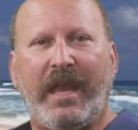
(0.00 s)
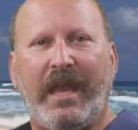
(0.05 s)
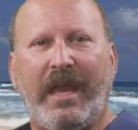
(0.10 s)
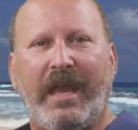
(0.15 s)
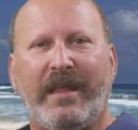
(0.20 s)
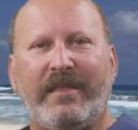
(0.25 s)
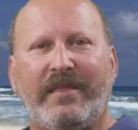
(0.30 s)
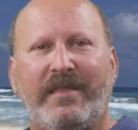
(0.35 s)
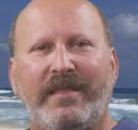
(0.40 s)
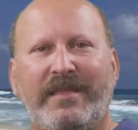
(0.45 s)

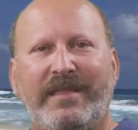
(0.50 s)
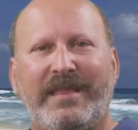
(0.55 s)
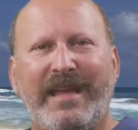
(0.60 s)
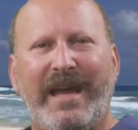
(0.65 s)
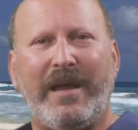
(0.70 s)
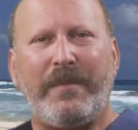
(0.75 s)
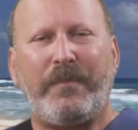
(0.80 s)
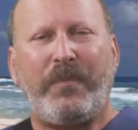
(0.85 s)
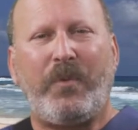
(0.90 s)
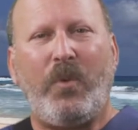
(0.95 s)
At
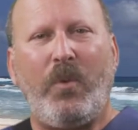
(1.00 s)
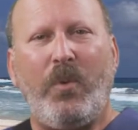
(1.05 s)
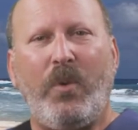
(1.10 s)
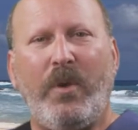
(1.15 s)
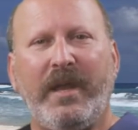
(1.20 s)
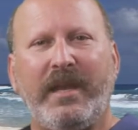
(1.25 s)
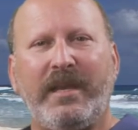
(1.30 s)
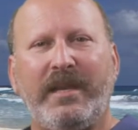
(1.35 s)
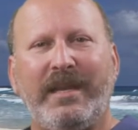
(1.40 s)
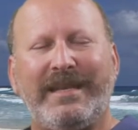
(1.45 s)
that
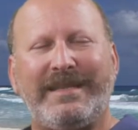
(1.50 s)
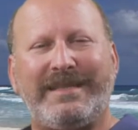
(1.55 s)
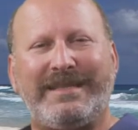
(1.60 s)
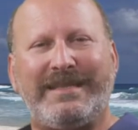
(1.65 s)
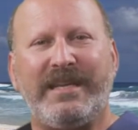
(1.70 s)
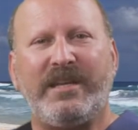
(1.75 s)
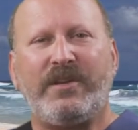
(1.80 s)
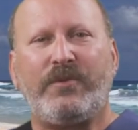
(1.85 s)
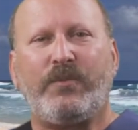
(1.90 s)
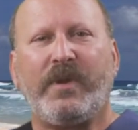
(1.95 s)
point, it
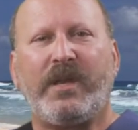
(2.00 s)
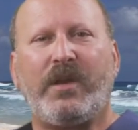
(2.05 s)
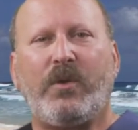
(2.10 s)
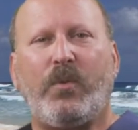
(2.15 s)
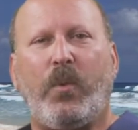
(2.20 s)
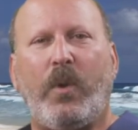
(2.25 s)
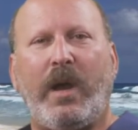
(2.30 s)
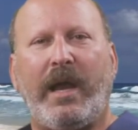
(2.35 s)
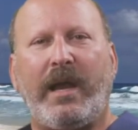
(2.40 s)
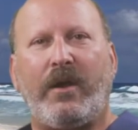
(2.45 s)
did
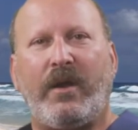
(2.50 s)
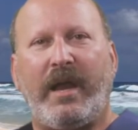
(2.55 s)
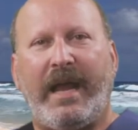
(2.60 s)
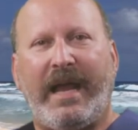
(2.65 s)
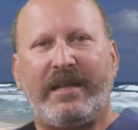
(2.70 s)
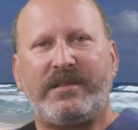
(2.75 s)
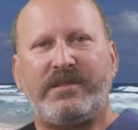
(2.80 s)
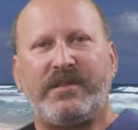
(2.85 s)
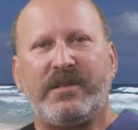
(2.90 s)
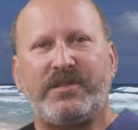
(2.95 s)
require
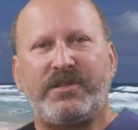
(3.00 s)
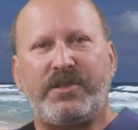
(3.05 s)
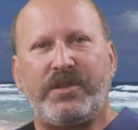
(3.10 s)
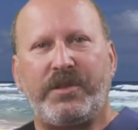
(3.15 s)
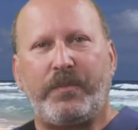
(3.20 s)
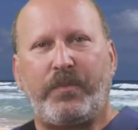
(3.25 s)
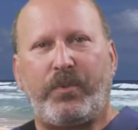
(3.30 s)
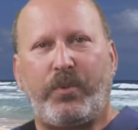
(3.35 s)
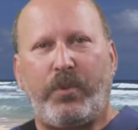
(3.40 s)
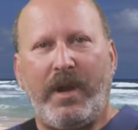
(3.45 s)
access to
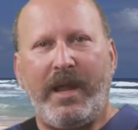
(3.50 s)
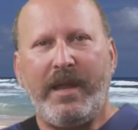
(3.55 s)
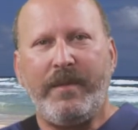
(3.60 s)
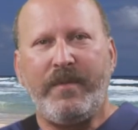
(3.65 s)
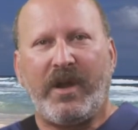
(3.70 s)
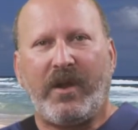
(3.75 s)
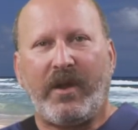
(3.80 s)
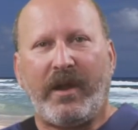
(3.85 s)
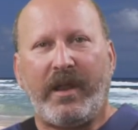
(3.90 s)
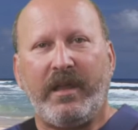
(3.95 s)
the
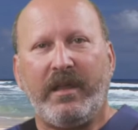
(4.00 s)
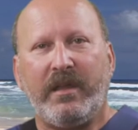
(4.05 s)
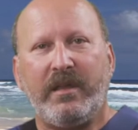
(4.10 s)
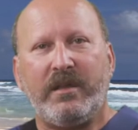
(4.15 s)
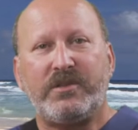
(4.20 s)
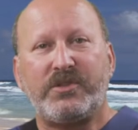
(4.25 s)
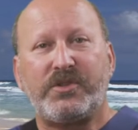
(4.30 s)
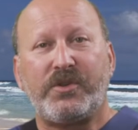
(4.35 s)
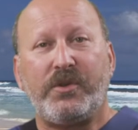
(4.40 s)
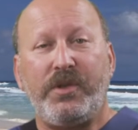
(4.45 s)
primary
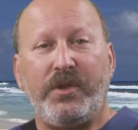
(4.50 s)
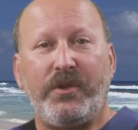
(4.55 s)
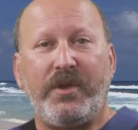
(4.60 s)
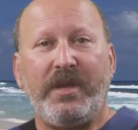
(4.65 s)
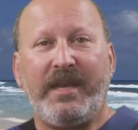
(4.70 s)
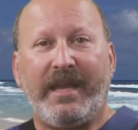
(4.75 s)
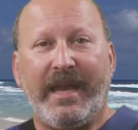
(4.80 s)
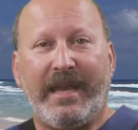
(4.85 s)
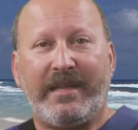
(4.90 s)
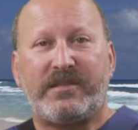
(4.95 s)
so you
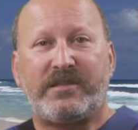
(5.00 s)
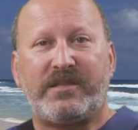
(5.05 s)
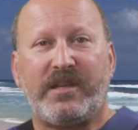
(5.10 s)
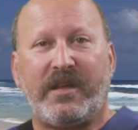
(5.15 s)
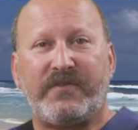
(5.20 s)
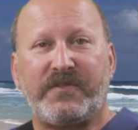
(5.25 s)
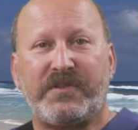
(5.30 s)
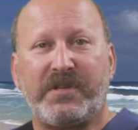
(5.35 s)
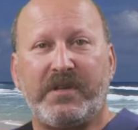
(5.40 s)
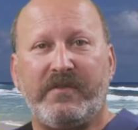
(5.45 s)
can get
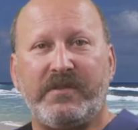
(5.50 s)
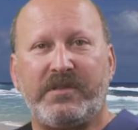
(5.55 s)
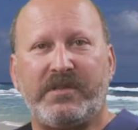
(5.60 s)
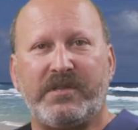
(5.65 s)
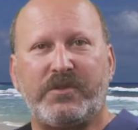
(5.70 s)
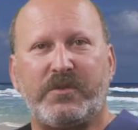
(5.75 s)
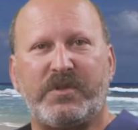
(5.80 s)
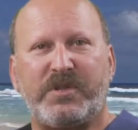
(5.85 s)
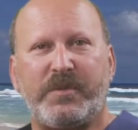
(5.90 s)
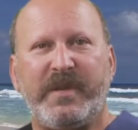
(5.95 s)

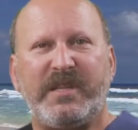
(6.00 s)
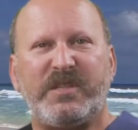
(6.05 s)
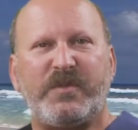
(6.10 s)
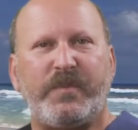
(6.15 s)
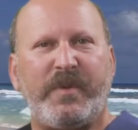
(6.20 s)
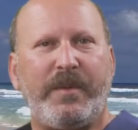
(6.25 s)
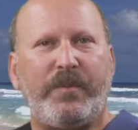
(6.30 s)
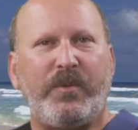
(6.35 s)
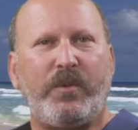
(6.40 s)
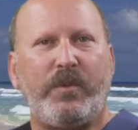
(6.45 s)
self-services, which means
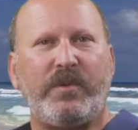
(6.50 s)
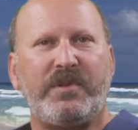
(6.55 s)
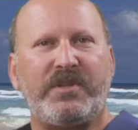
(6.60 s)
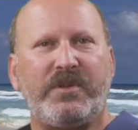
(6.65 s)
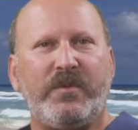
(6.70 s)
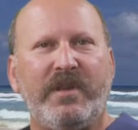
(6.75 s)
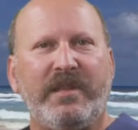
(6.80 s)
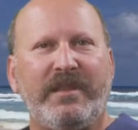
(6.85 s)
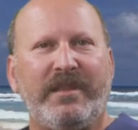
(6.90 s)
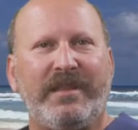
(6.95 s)
people were
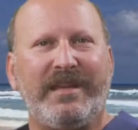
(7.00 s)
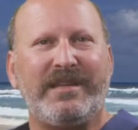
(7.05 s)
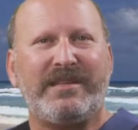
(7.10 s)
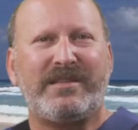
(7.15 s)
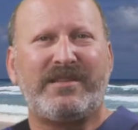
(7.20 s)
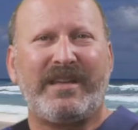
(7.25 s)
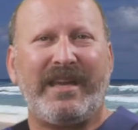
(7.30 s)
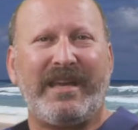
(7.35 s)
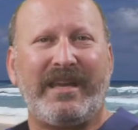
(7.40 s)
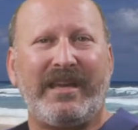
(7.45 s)
doing
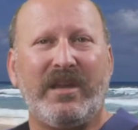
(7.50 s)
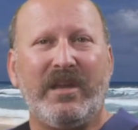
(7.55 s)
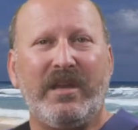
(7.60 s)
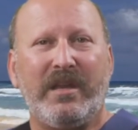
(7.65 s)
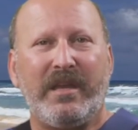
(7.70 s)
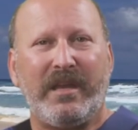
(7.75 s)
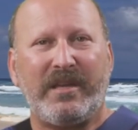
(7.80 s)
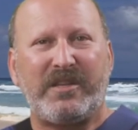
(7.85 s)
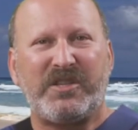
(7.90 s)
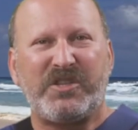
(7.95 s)
things like
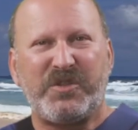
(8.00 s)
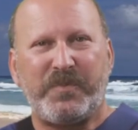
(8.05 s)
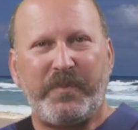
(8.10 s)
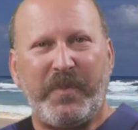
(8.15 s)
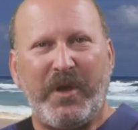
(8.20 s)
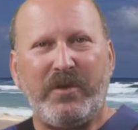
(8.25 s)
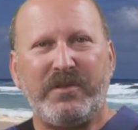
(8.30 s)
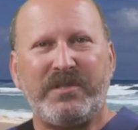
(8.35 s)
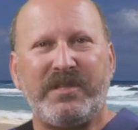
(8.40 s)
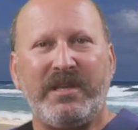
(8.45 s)

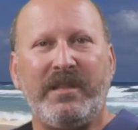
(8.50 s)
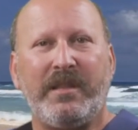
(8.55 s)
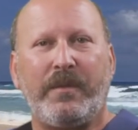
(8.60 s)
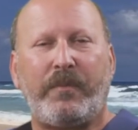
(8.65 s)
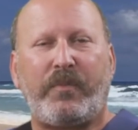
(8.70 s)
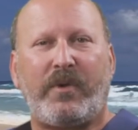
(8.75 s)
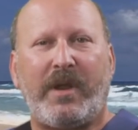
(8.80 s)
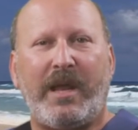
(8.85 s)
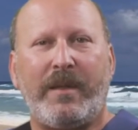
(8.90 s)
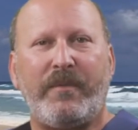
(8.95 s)
exposing the
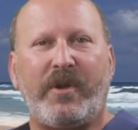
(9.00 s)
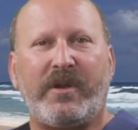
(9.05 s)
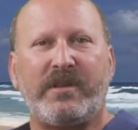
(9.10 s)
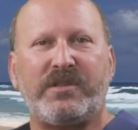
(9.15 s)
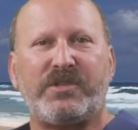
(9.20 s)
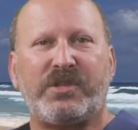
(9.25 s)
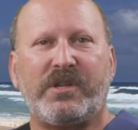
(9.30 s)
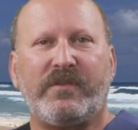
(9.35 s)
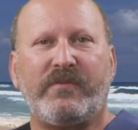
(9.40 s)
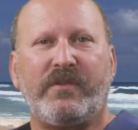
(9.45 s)
primary
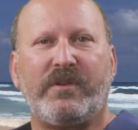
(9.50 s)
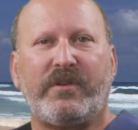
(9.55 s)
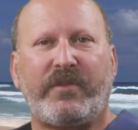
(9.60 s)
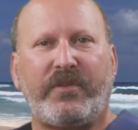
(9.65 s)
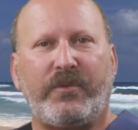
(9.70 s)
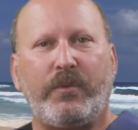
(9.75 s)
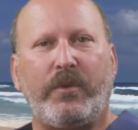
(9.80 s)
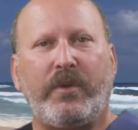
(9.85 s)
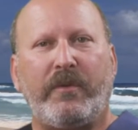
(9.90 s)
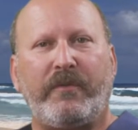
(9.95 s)
server
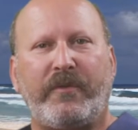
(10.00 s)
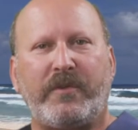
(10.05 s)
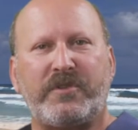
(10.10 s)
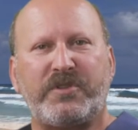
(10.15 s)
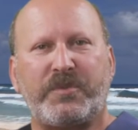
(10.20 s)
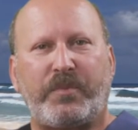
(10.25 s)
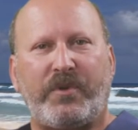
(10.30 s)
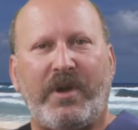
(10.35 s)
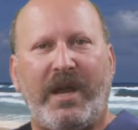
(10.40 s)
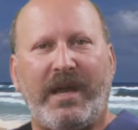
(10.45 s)
through a
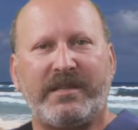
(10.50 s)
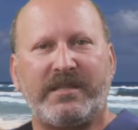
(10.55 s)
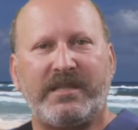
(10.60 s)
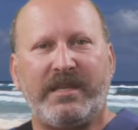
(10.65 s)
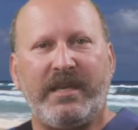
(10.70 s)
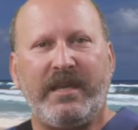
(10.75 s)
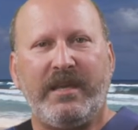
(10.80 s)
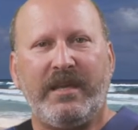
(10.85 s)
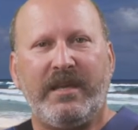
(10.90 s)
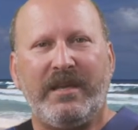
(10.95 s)
reverse
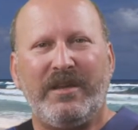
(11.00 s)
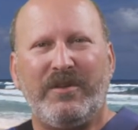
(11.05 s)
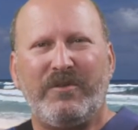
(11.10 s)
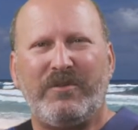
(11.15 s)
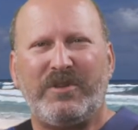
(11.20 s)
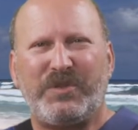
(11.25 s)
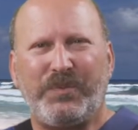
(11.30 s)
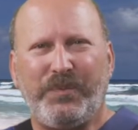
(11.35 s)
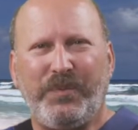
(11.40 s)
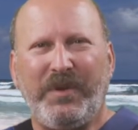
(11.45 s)
proxy,
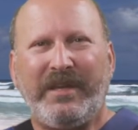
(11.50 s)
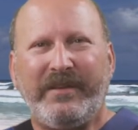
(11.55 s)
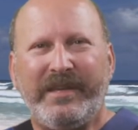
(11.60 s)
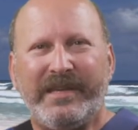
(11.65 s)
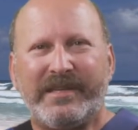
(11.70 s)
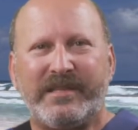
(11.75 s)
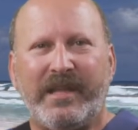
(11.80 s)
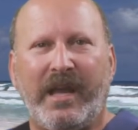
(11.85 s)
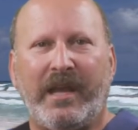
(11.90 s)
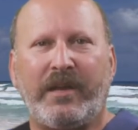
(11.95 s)
which really
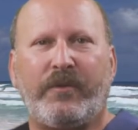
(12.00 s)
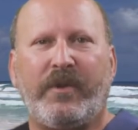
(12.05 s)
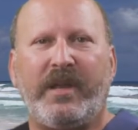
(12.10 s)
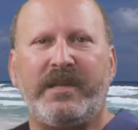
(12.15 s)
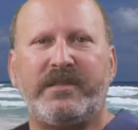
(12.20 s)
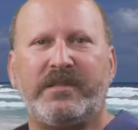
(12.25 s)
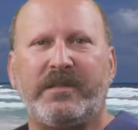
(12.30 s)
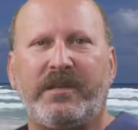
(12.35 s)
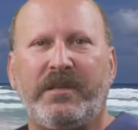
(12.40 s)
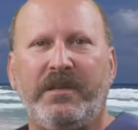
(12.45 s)
is not
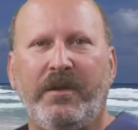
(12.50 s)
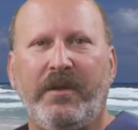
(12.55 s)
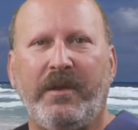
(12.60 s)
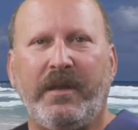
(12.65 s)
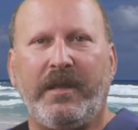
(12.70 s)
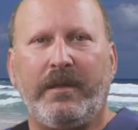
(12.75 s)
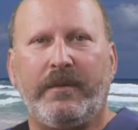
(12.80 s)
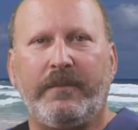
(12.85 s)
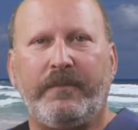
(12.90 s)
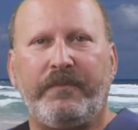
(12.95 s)
great security.